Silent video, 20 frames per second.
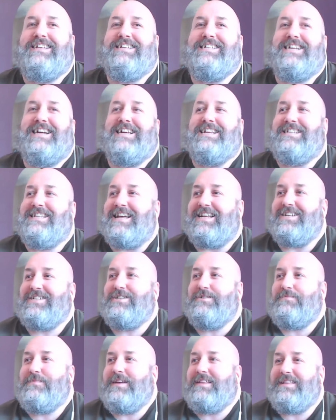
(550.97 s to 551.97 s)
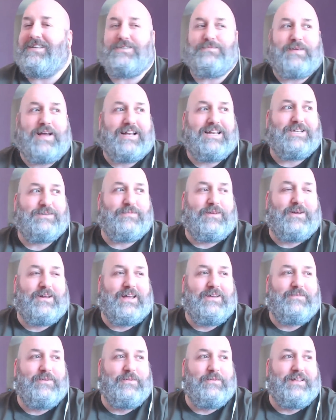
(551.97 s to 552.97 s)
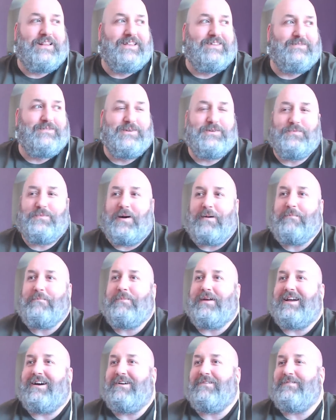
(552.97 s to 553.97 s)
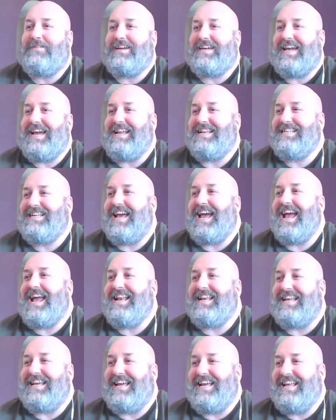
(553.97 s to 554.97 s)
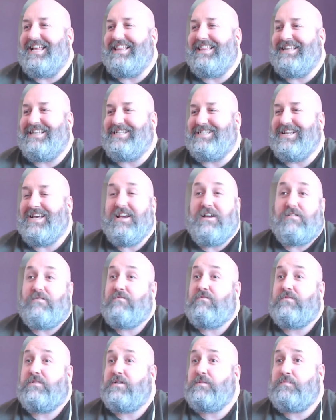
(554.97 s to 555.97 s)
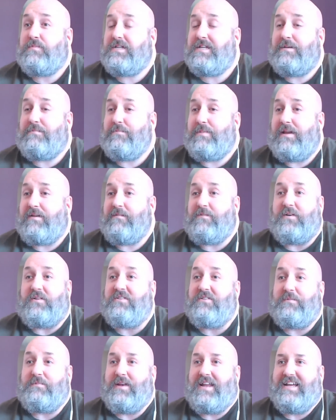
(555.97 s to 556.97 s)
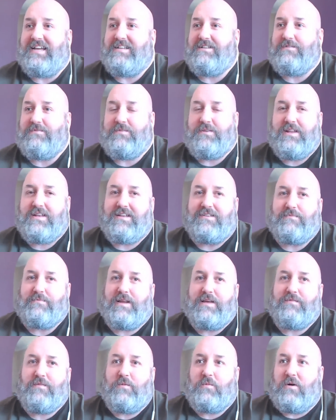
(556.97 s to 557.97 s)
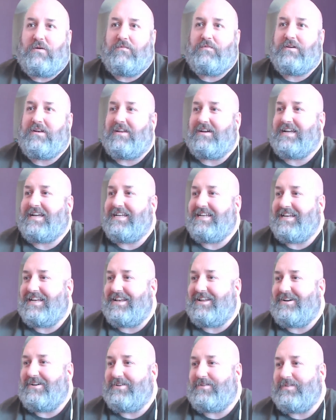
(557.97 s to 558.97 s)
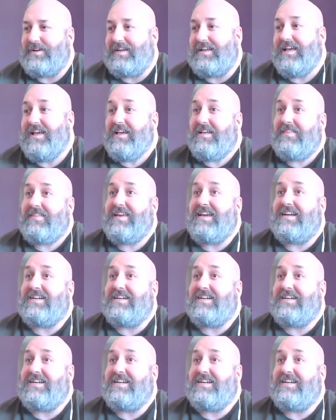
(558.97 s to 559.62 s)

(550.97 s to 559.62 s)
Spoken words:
to change. That should be the Spanish bloke. Every week there's always one bit I forget to edit. And just pretend Ben Foster doesn't play for Watford like he did last week. He